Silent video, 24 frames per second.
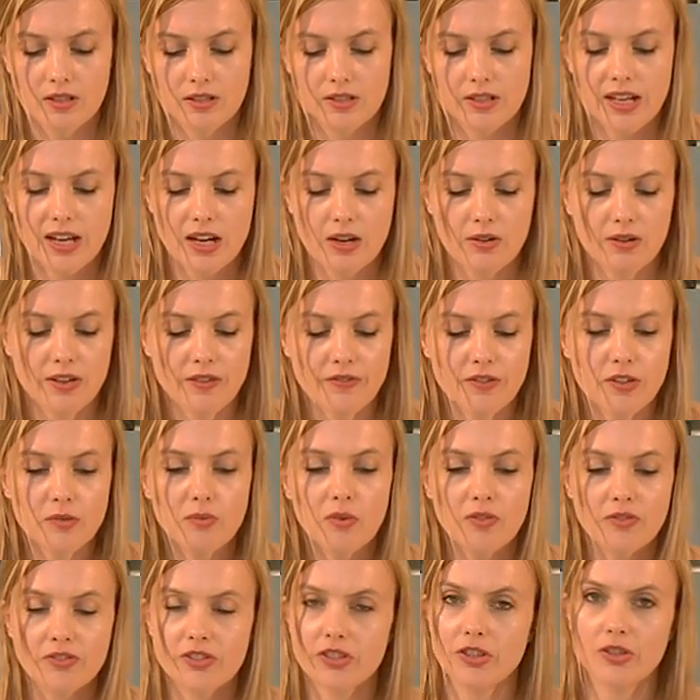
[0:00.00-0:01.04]
Now, if you
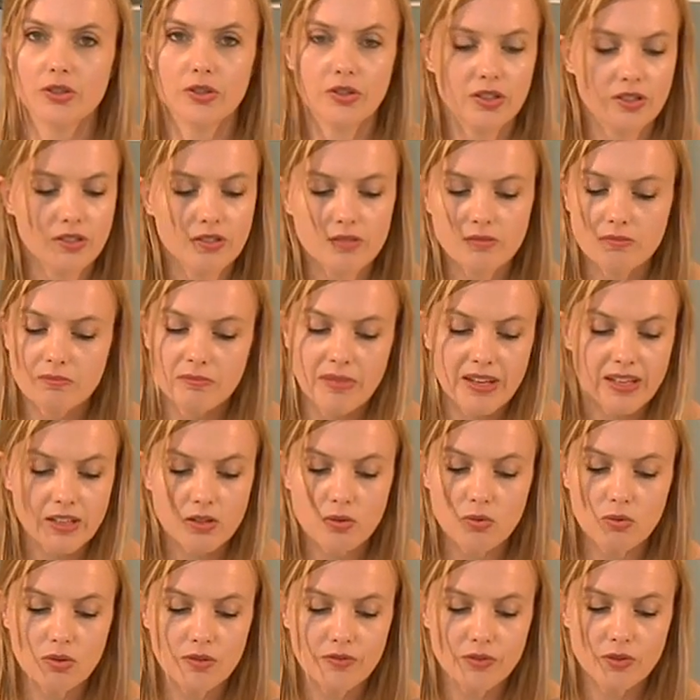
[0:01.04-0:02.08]
want to, you can make
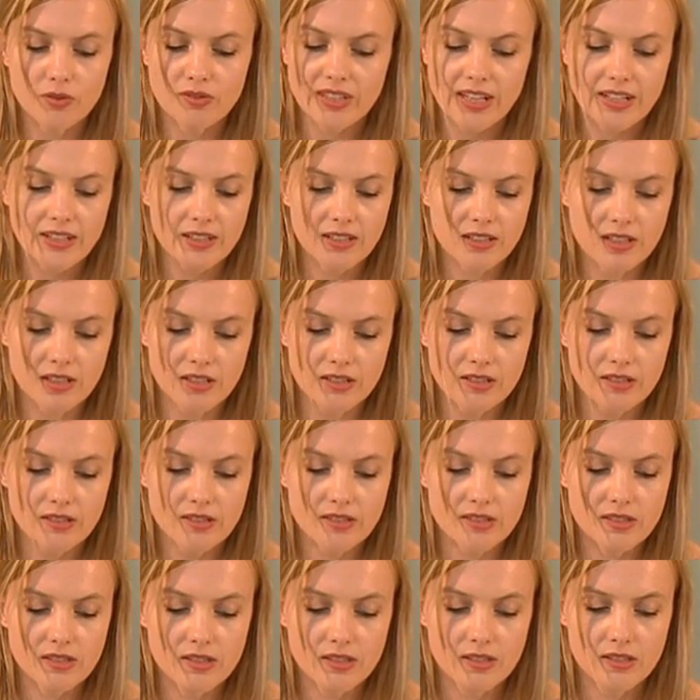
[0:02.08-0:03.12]
all of your
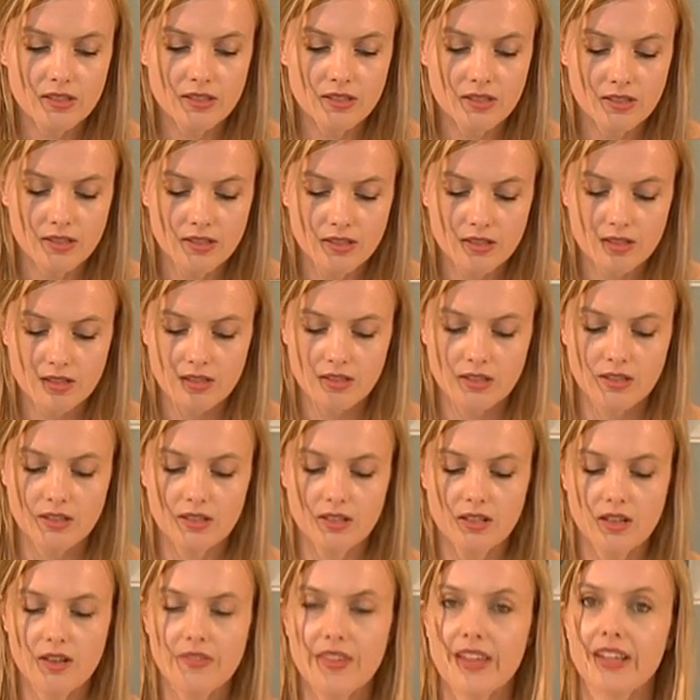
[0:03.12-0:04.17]
centres
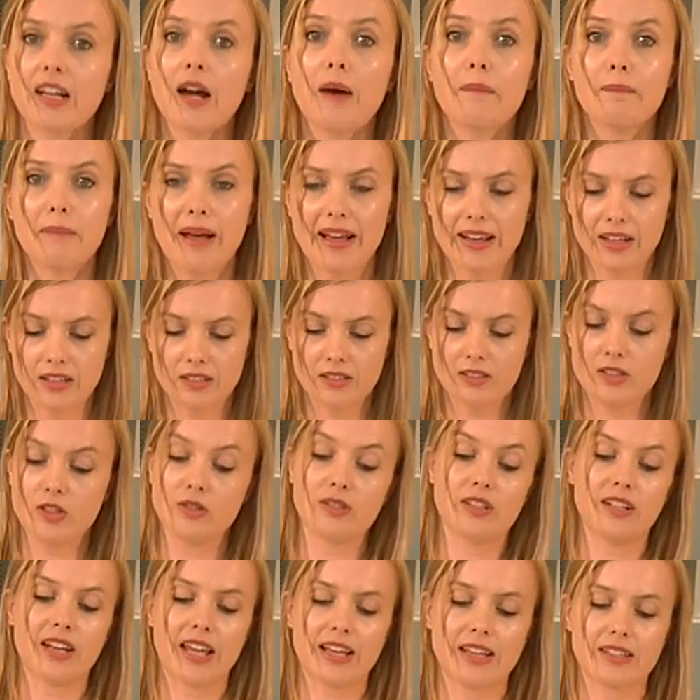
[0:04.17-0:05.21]
and then come back and do
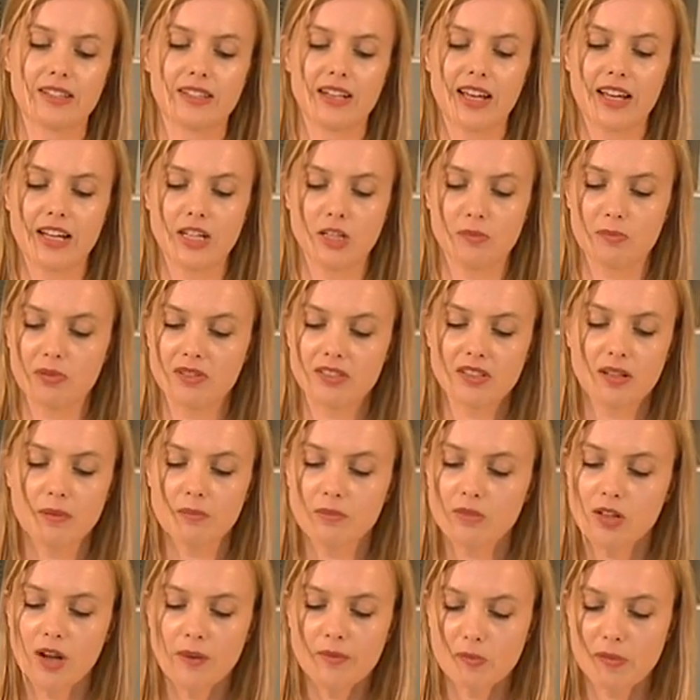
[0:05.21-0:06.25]
the next stage. But
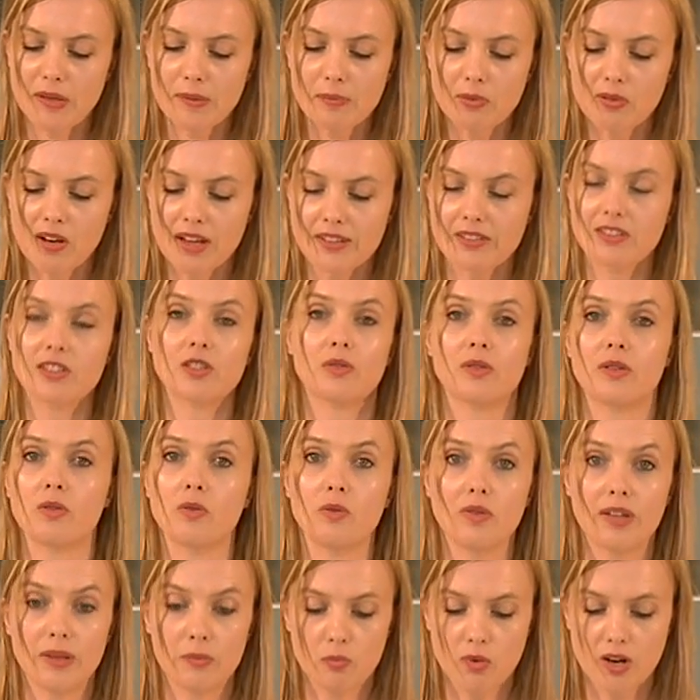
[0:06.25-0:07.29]
sometimes people like to do it
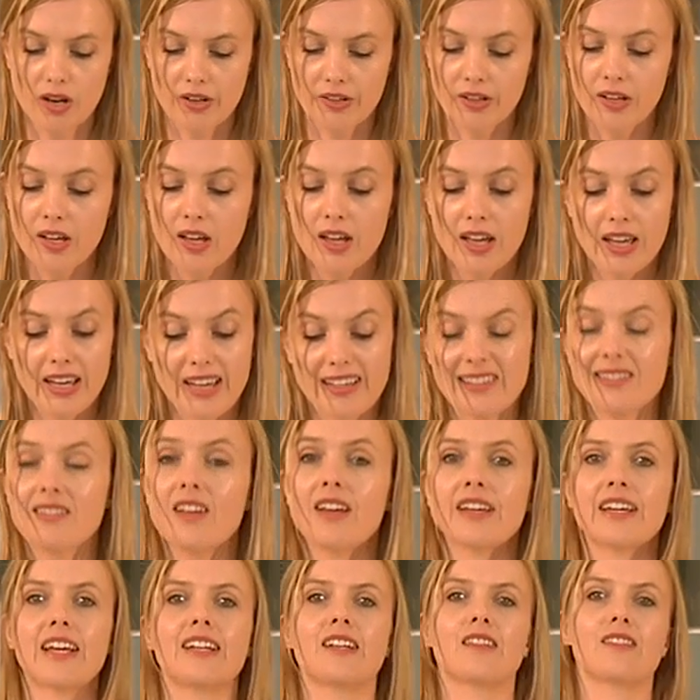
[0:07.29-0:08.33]
all in one. It's
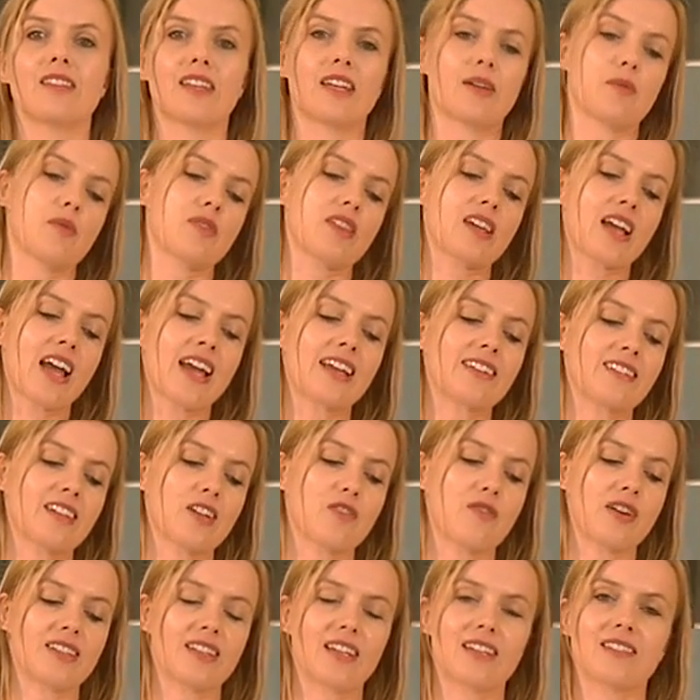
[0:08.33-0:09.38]
like anything. With cake
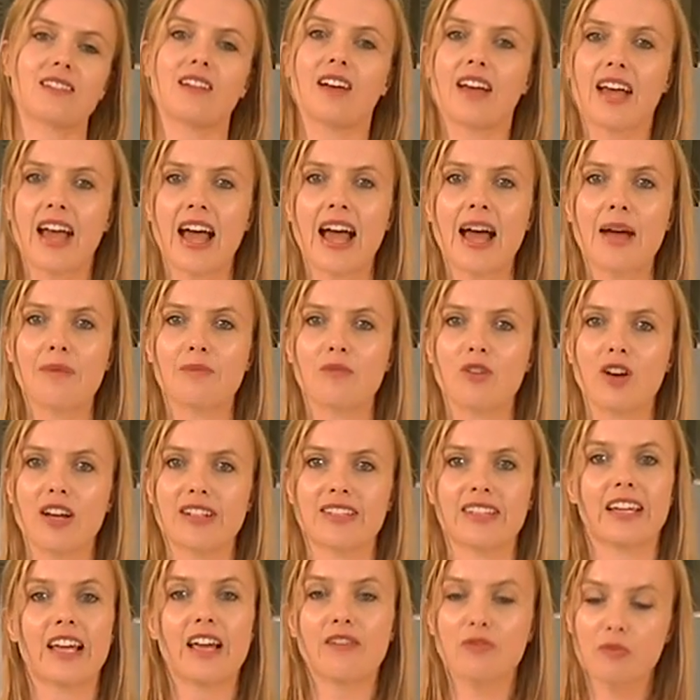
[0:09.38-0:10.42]
decorating, it's like
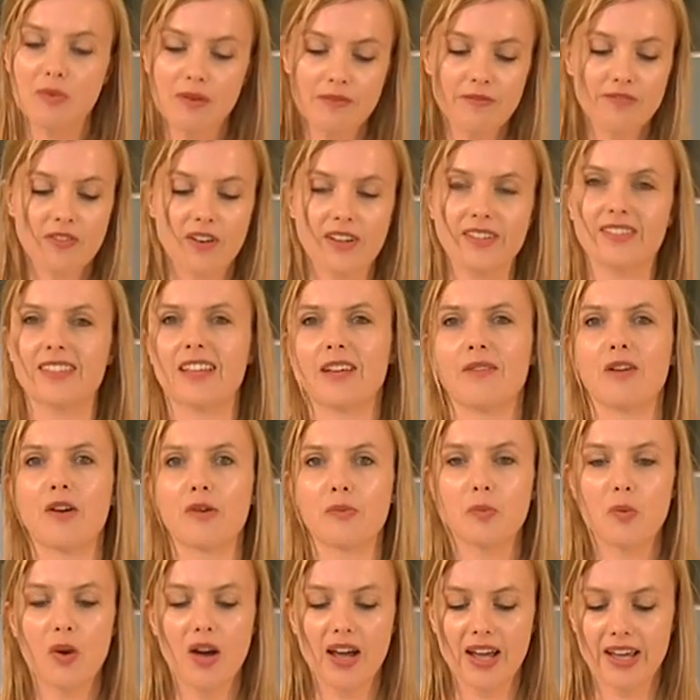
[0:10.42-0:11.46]
handwriting. Everyone finds their
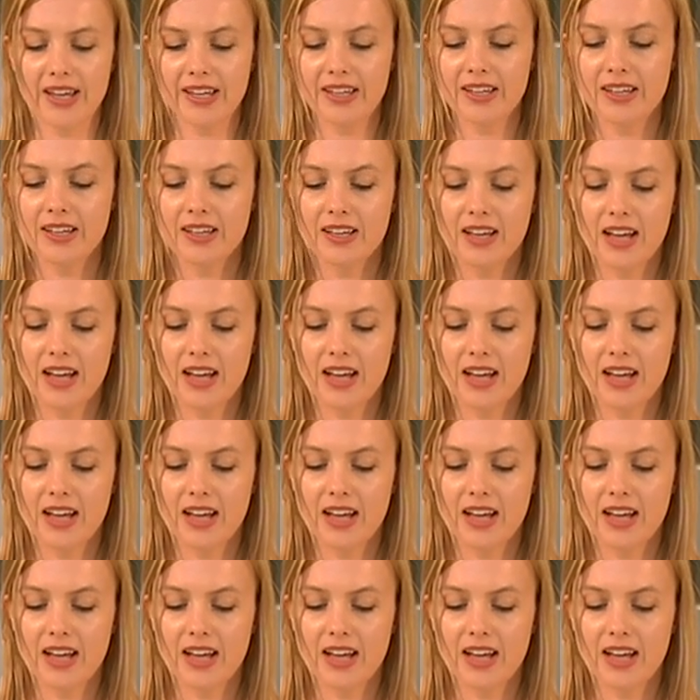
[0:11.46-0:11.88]
own way.